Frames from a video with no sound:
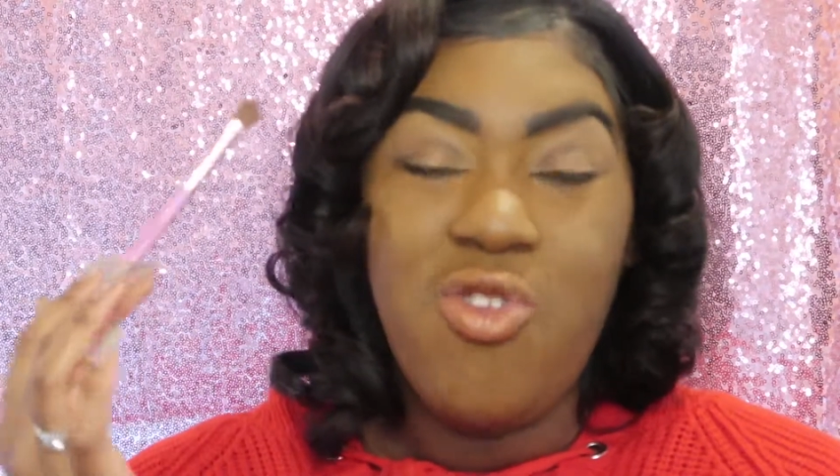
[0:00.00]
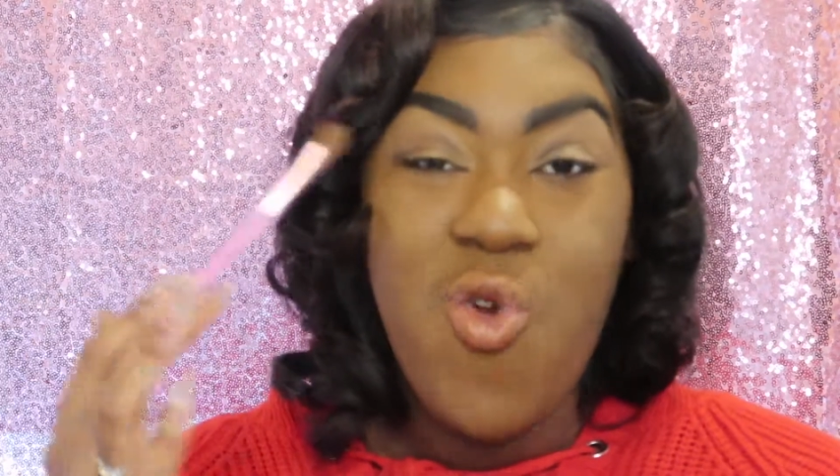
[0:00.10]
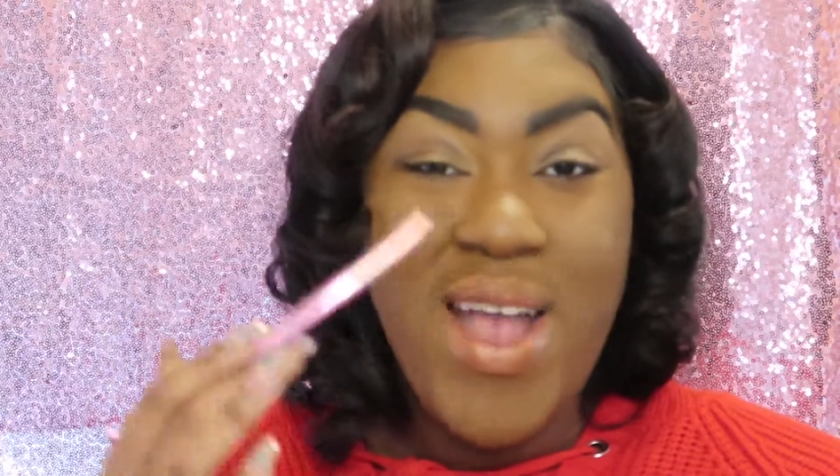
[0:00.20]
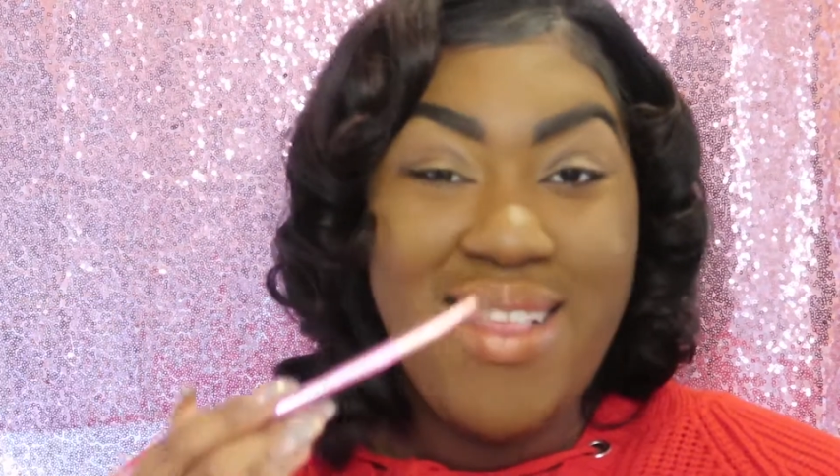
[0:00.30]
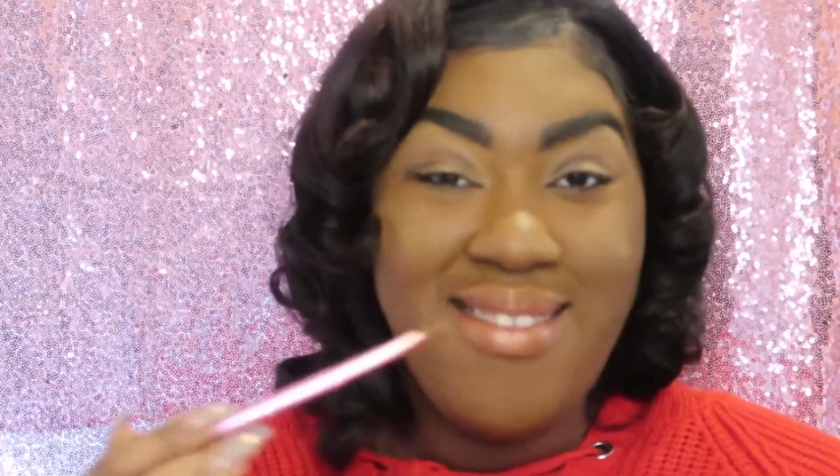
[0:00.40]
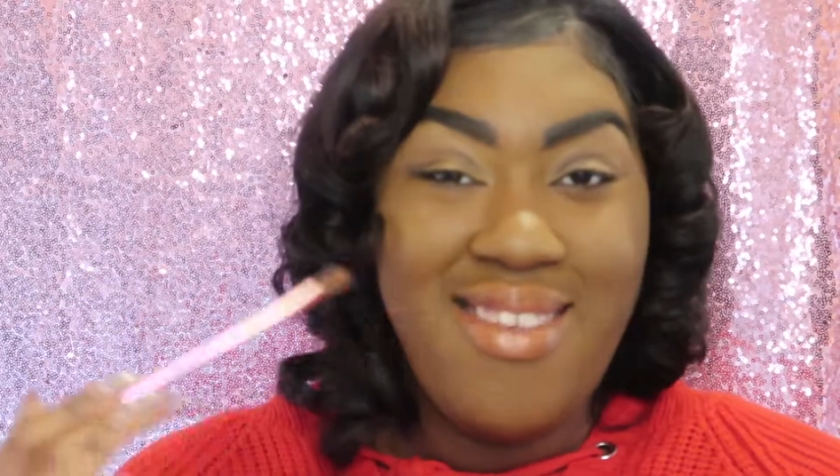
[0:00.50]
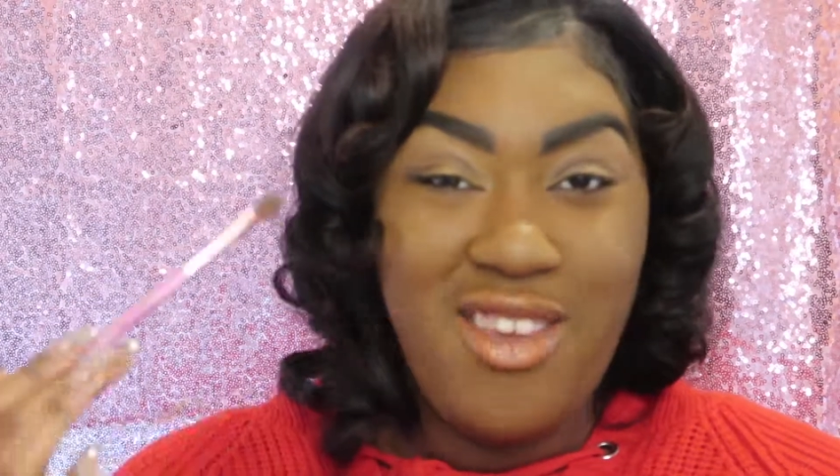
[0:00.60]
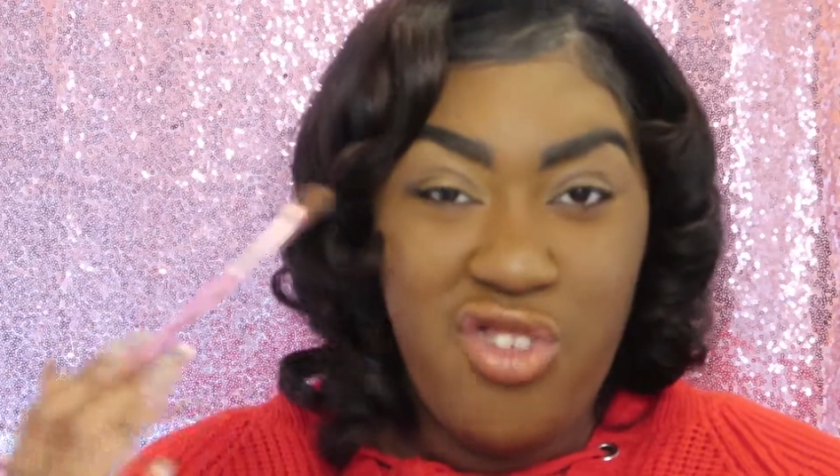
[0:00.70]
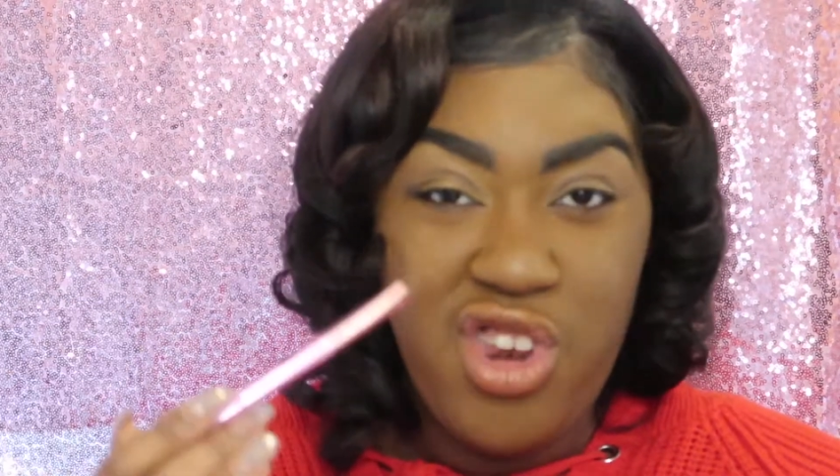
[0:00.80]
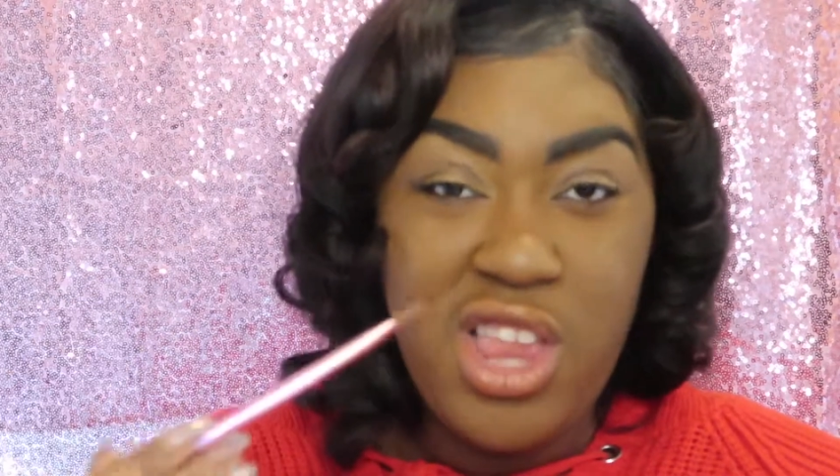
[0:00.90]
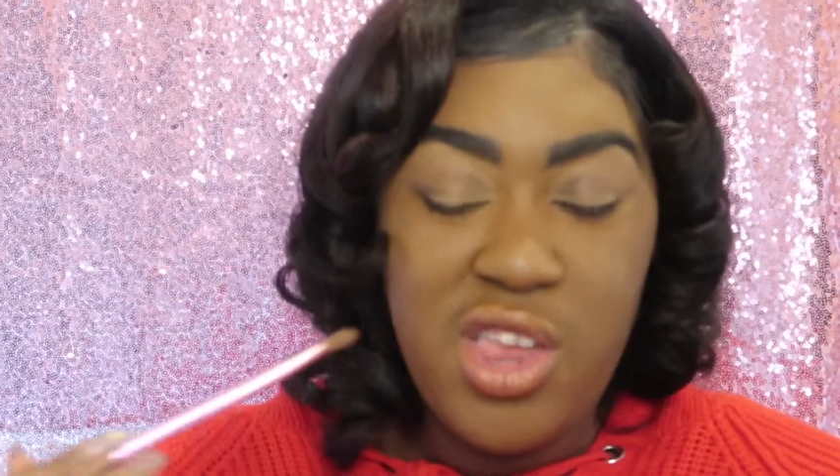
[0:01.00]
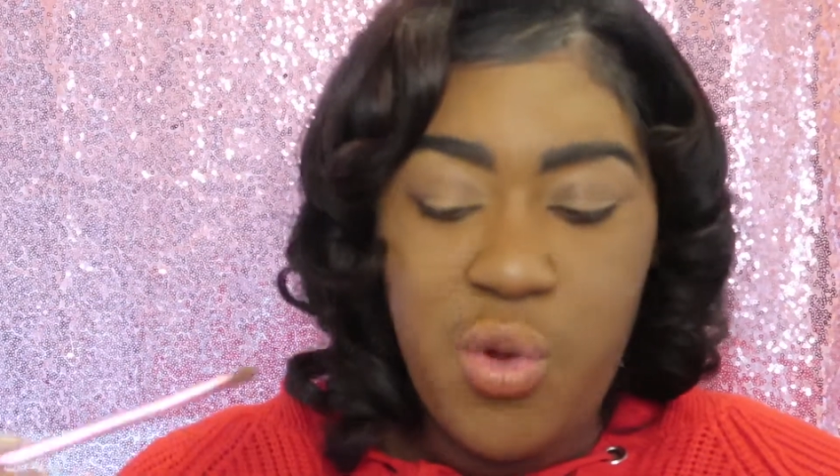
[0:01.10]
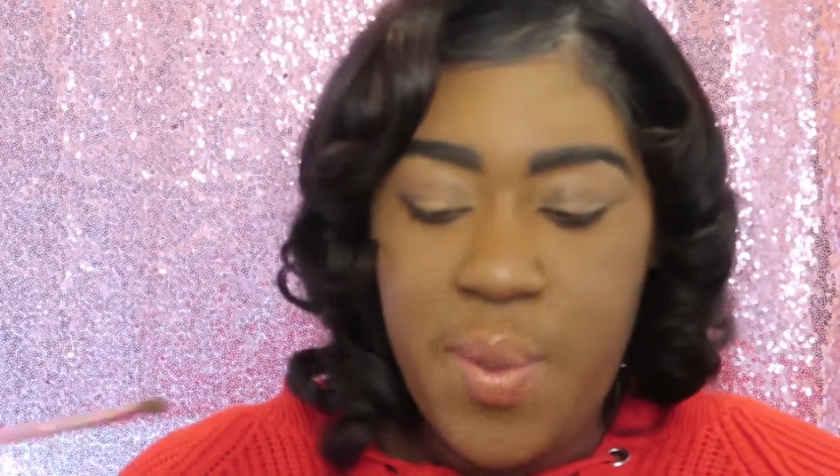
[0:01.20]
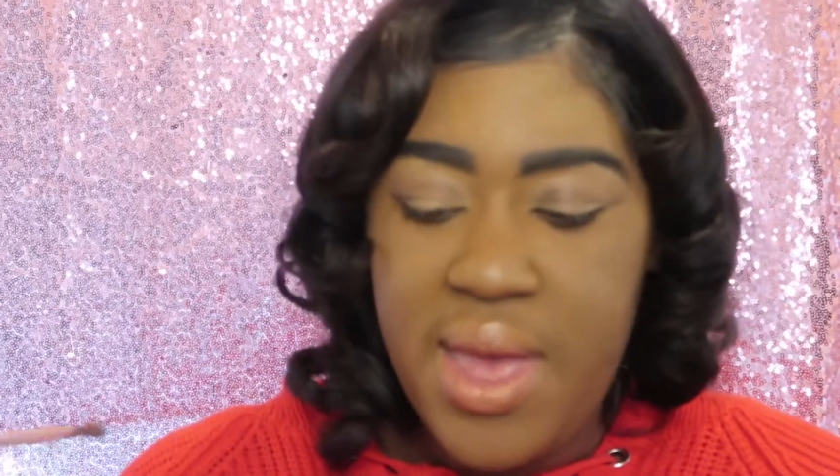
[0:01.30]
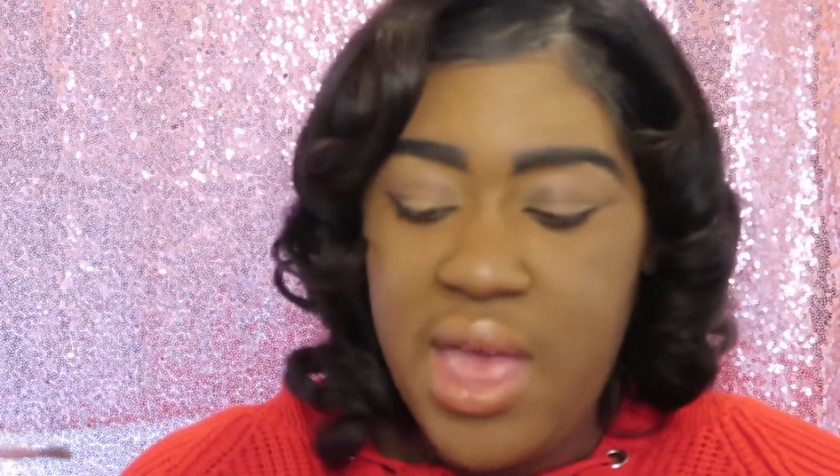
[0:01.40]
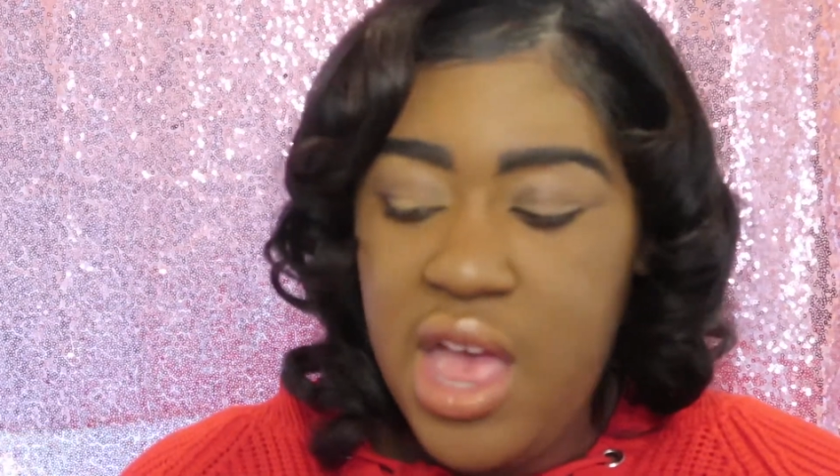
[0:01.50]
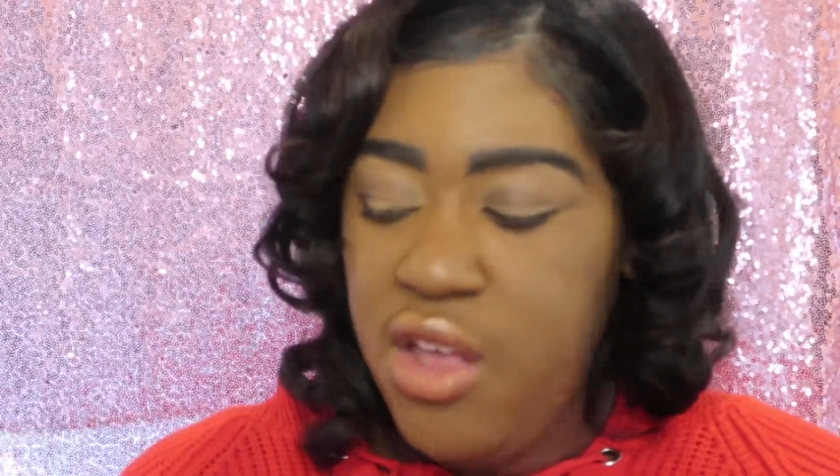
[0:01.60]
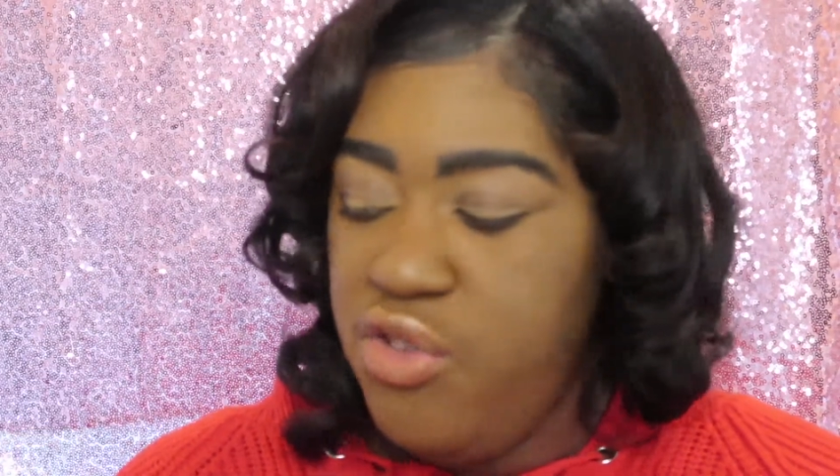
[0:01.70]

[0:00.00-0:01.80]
transition a little bit.